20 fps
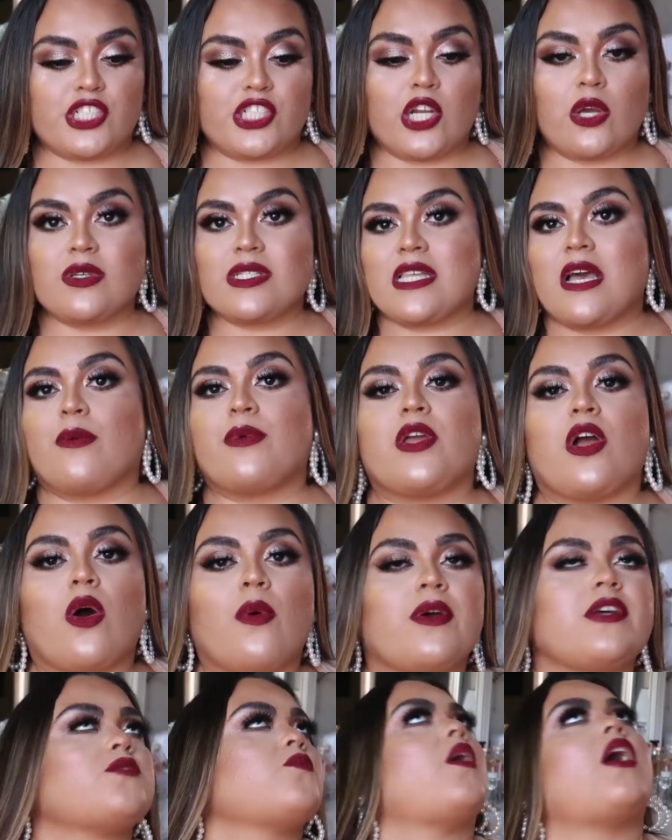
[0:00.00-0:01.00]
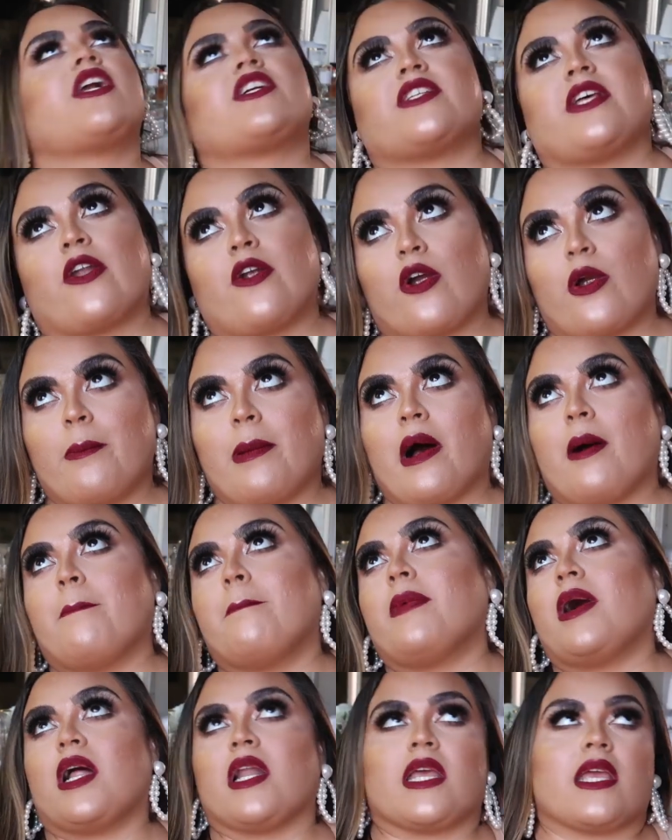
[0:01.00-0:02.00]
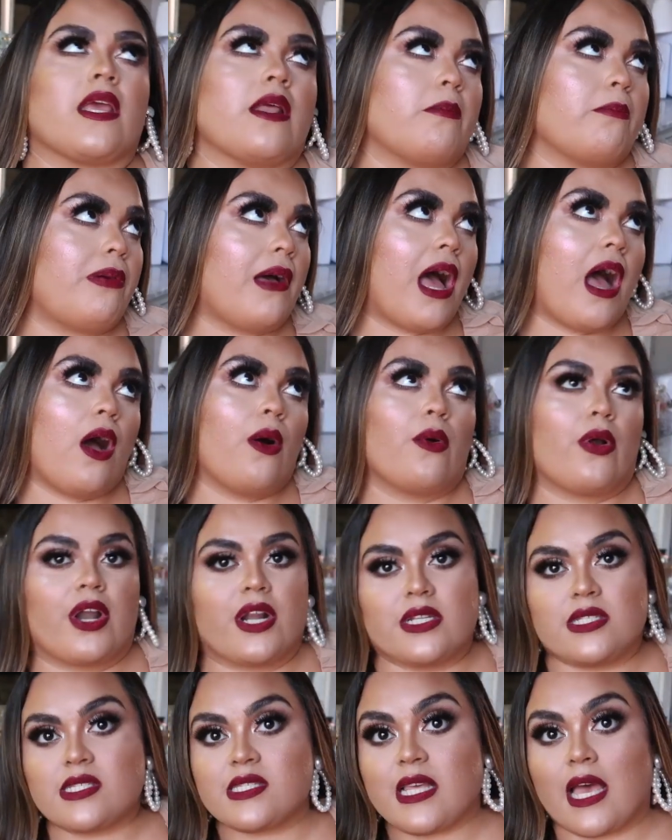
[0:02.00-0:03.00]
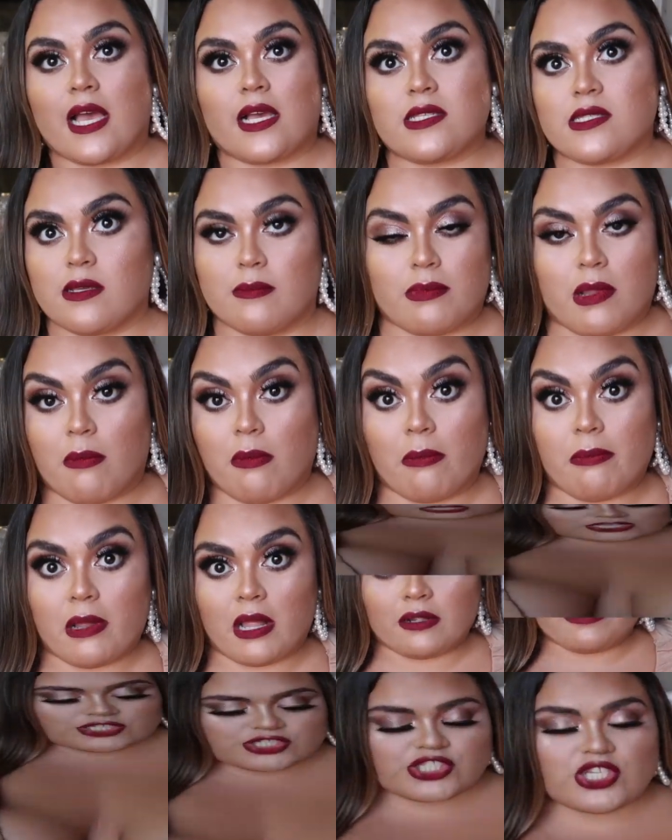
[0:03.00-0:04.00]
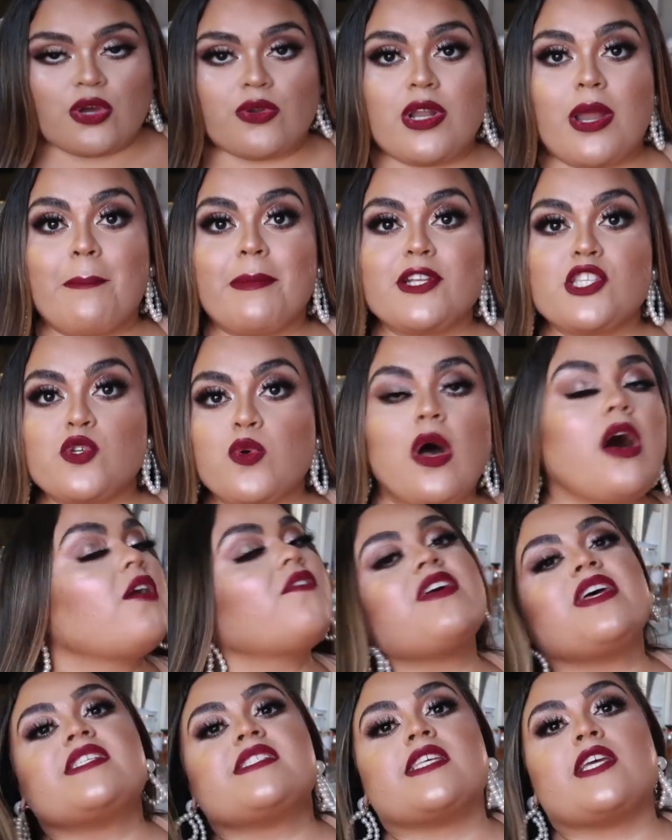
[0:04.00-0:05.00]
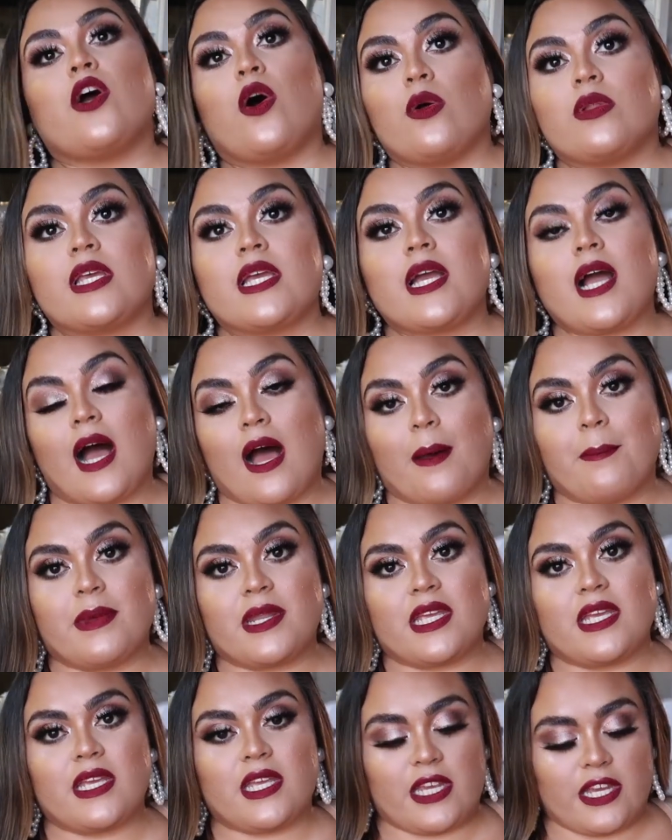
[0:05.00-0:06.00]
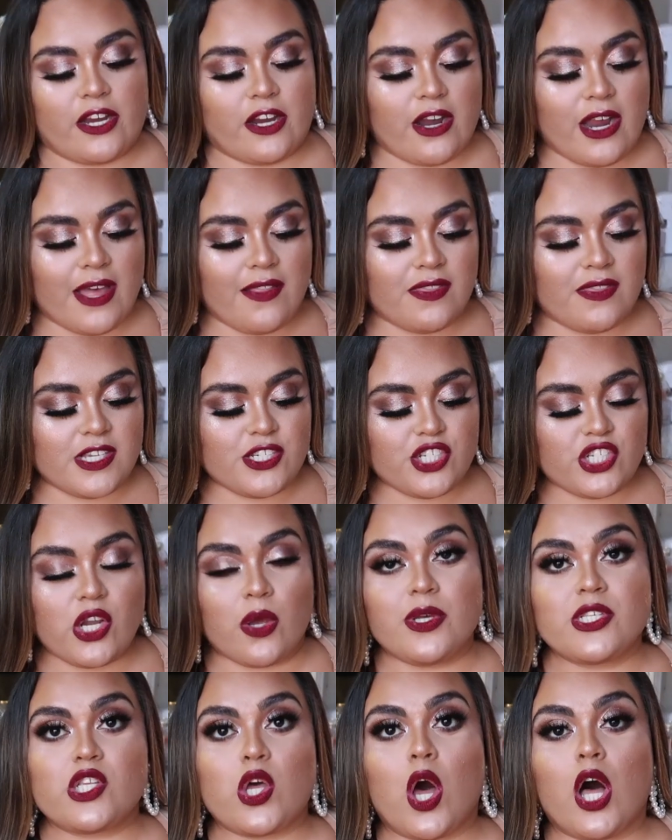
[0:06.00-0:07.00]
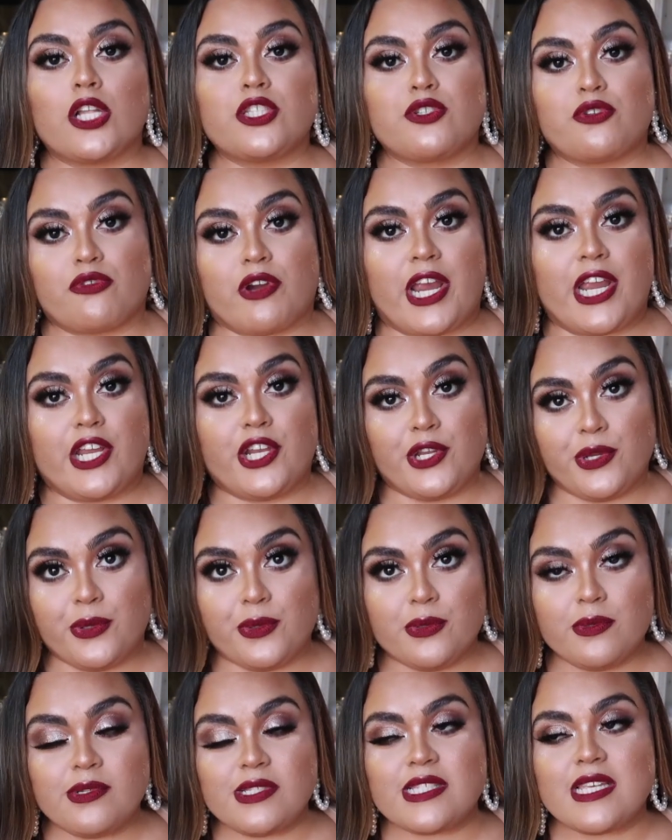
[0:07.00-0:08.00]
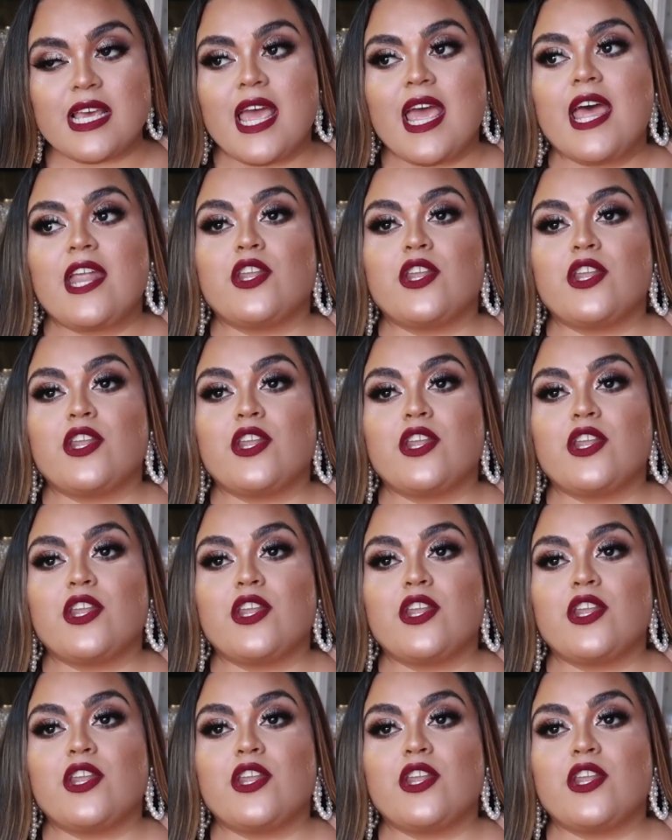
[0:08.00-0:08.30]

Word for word: shows that we always watch that are about money and power and sex and blah, blah, blah. So number 12 is the only comedy here, this show is called Great News.